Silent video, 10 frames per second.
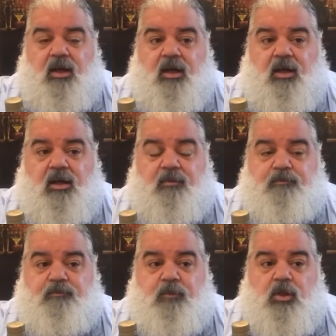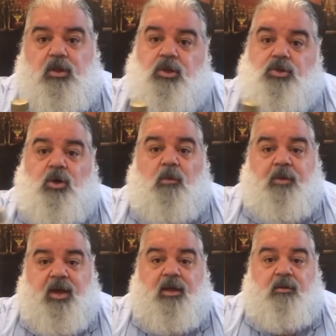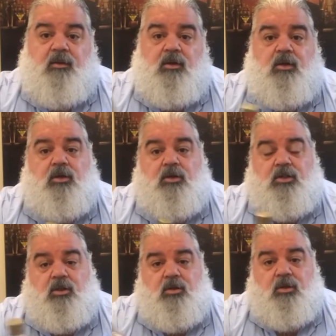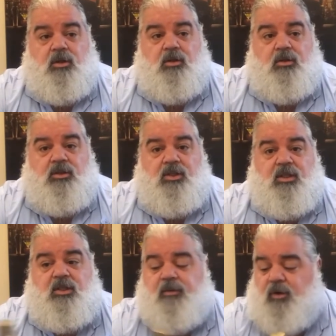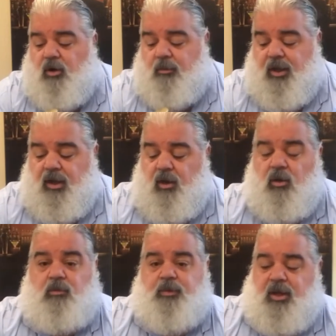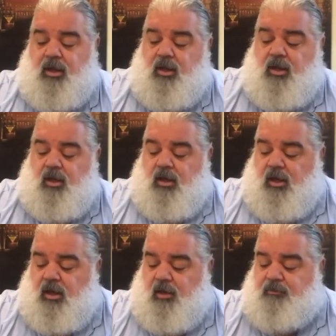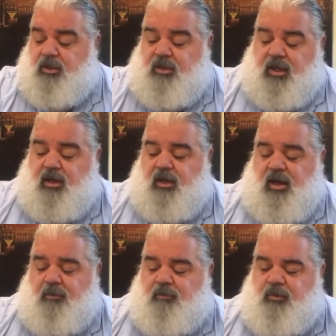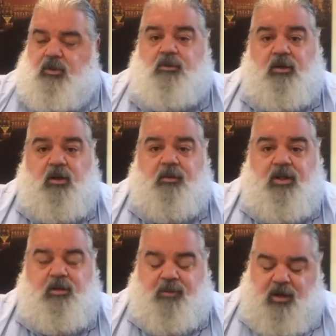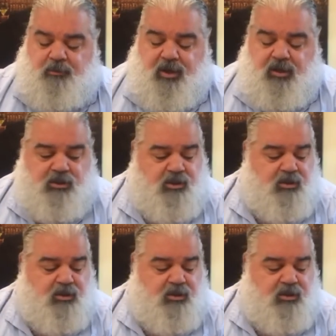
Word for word: Um, use Old Bay. You could, you, could, you, could, you could season it with bay, Old Bay. Um, to thicken it up, so a little bit of tomato paste.